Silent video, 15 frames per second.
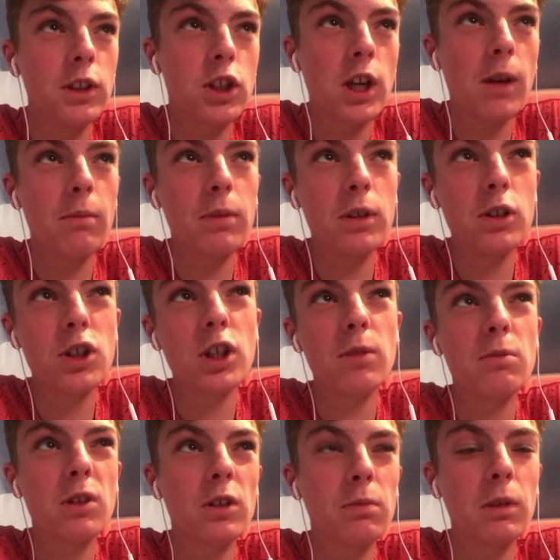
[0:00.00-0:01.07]

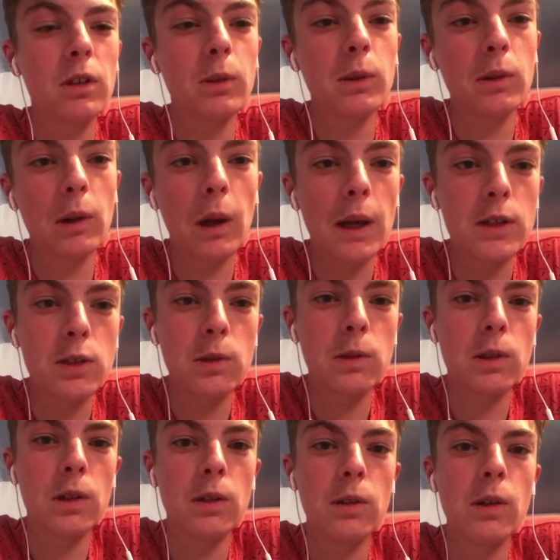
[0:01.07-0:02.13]
Championship just because he's a
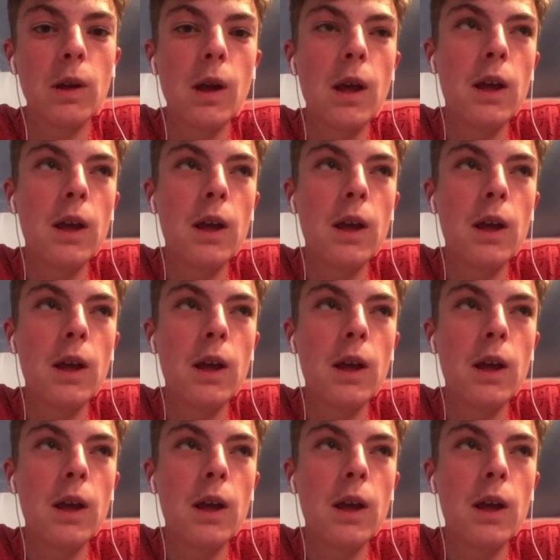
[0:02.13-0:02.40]
legend, and